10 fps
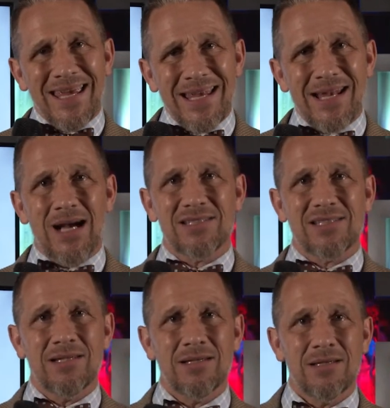in
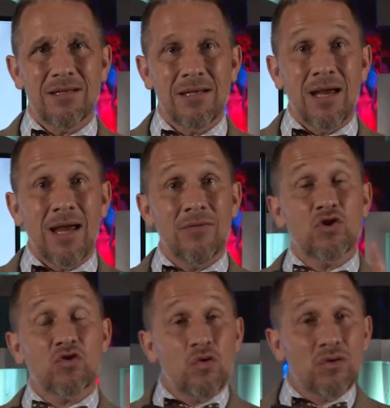us. And the
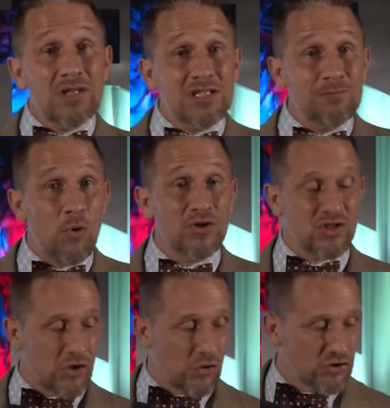truth is, boys
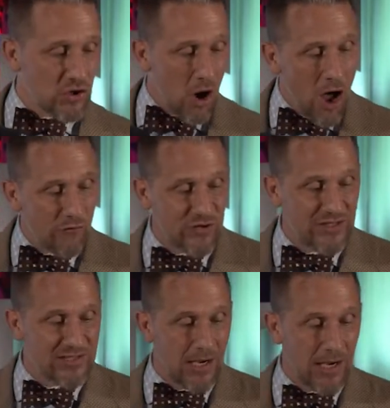and girls,
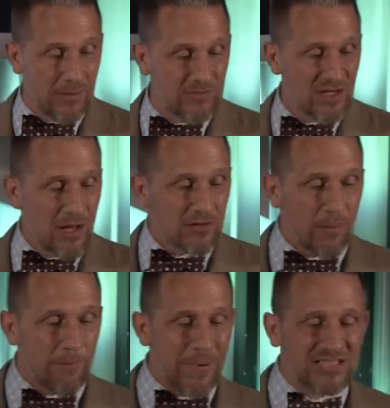oftentimes
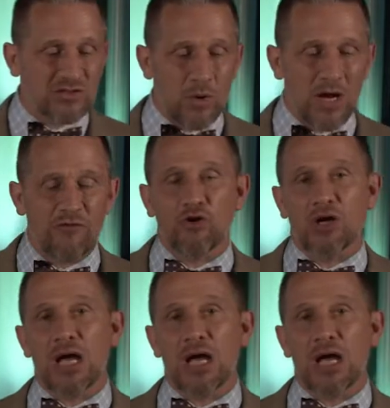the best way for